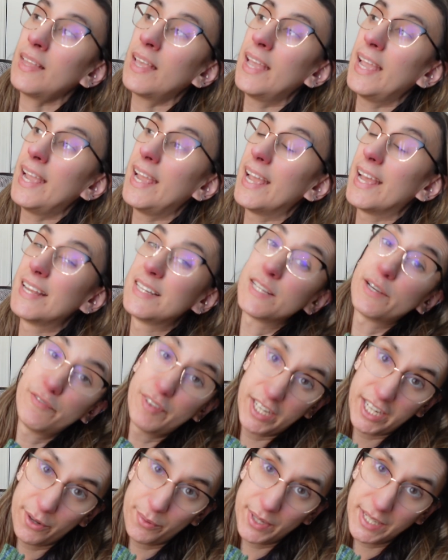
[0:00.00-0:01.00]
and a
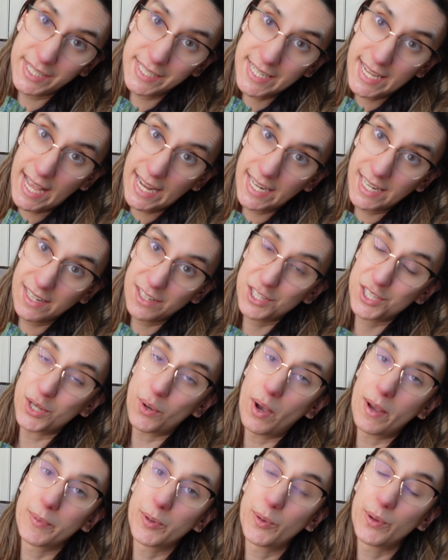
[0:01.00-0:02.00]
video I need to edit, so
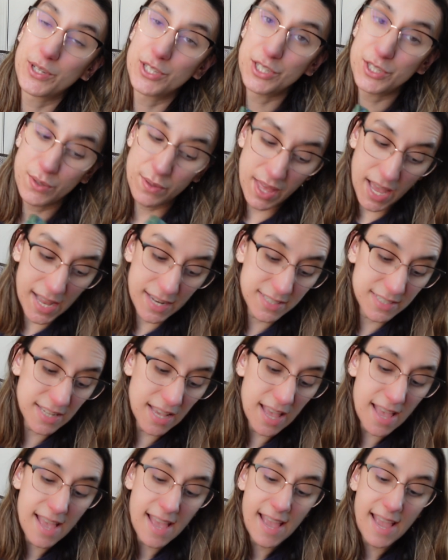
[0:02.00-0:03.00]
I'm going to do that.
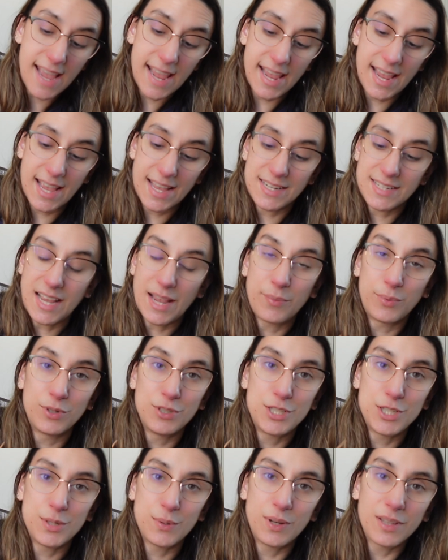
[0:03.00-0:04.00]
And I will
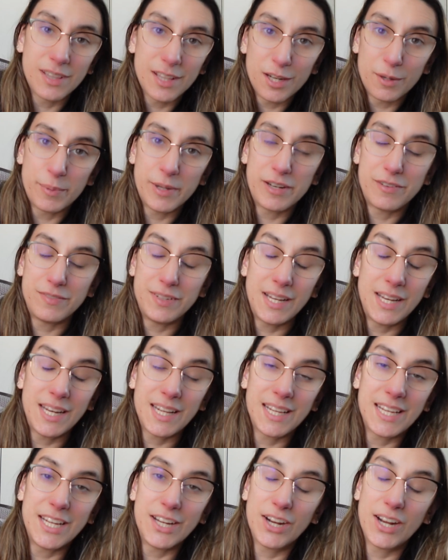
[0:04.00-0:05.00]
do a little bit of
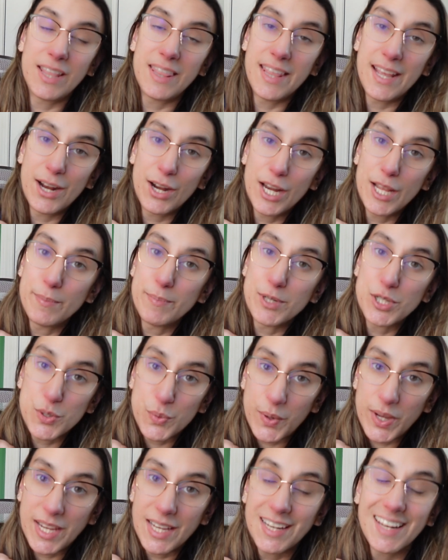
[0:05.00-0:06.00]
knitting here and there in
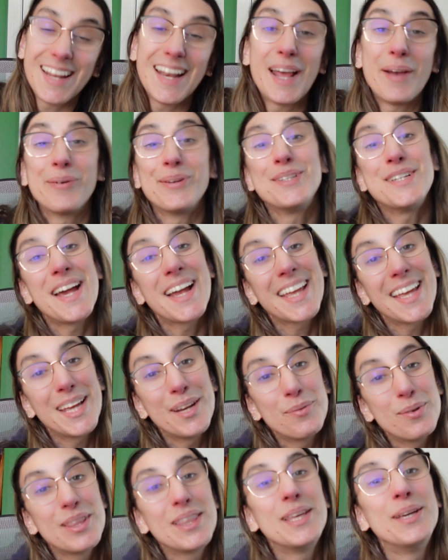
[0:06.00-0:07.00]
between, and I will check
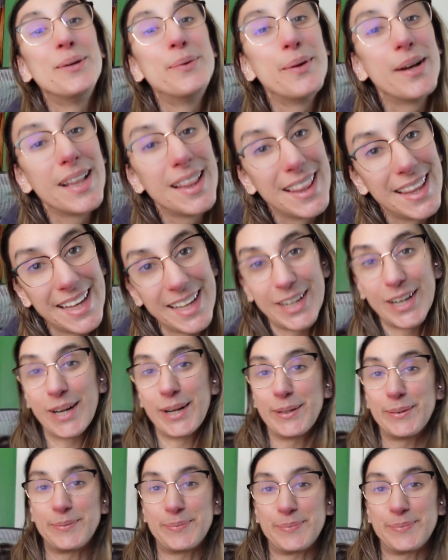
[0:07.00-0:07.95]
in with you later.